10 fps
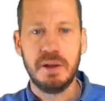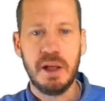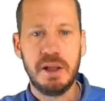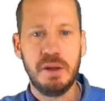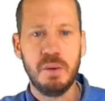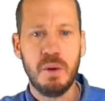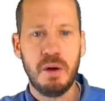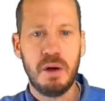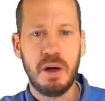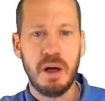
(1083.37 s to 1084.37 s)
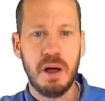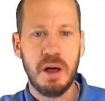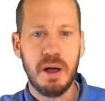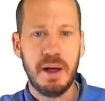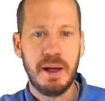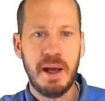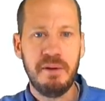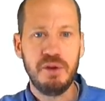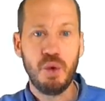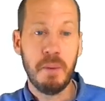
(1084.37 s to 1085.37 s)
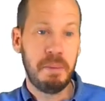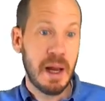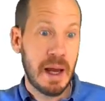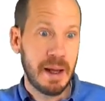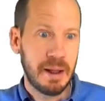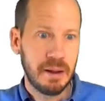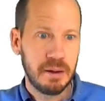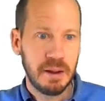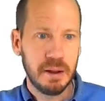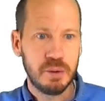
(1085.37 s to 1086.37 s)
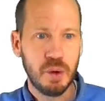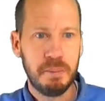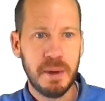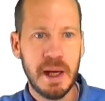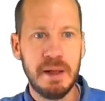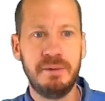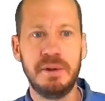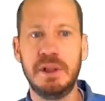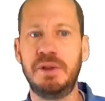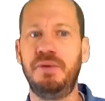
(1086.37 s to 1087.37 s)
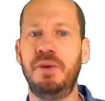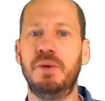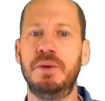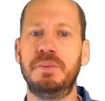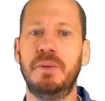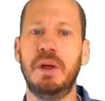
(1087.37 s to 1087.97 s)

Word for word: that you are uh, having to apply yeah to apply for this field